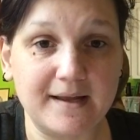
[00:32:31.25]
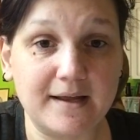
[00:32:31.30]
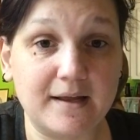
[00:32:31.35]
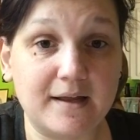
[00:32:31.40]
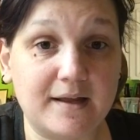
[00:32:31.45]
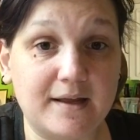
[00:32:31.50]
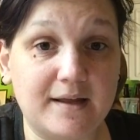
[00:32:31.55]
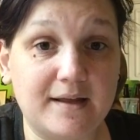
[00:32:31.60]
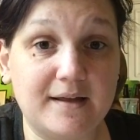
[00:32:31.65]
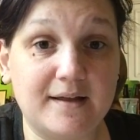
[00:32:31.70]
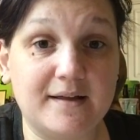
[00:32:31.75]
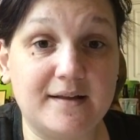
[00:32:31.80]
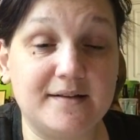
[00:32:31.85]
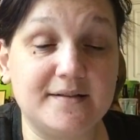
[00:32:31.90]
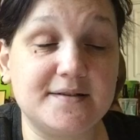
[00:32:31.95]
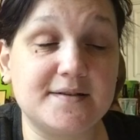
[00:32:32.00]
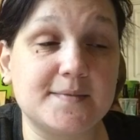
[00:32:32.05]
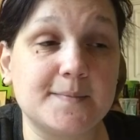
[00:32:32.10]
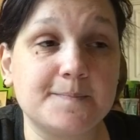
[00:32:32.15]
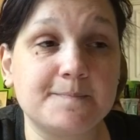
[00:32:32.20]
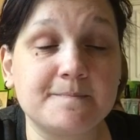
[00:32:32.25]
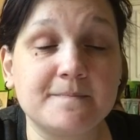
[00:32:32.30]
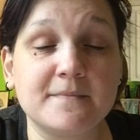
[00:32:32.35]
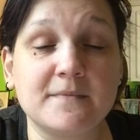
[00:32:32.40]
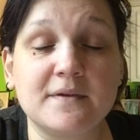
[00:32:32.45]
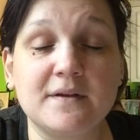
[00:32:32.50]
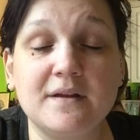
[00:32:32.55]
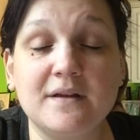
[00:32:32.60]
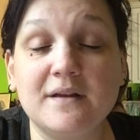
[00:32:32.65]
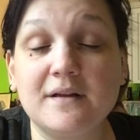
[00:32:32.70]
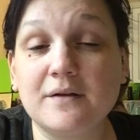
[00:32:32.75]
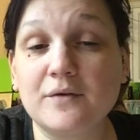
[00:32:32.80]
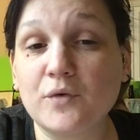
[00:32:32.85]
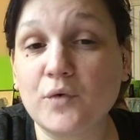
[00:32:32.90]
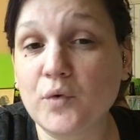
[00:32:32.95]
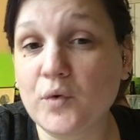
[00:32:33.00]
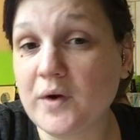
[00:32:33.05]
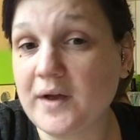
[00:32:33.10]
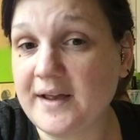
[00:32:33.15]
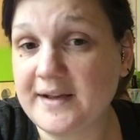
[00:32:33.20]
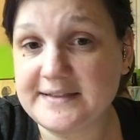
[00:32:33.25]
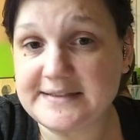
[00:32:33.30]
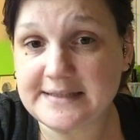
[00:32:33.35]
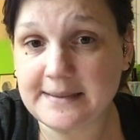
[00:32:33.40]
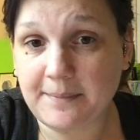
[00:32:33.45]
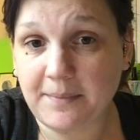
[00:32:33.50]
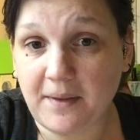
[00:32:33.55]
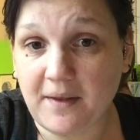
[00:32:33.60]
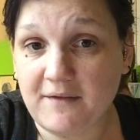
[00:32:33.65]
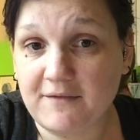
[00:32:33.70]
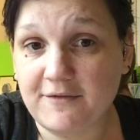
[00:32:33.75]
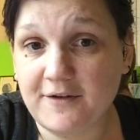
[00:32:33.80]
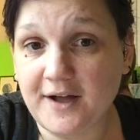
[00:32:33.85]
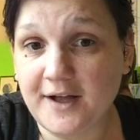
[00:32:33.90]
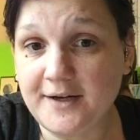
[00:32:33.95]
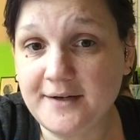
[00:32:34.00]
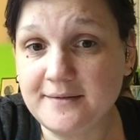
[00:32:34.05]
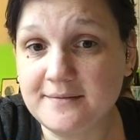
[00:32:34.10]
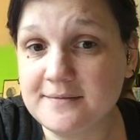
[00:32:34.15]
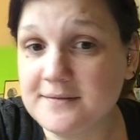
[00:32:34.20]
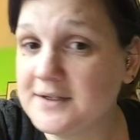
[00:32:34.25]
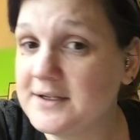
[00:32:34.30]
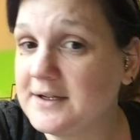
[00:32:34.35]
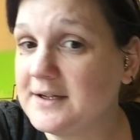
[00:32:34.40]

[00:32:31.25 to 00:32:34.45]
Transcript: and create something fun,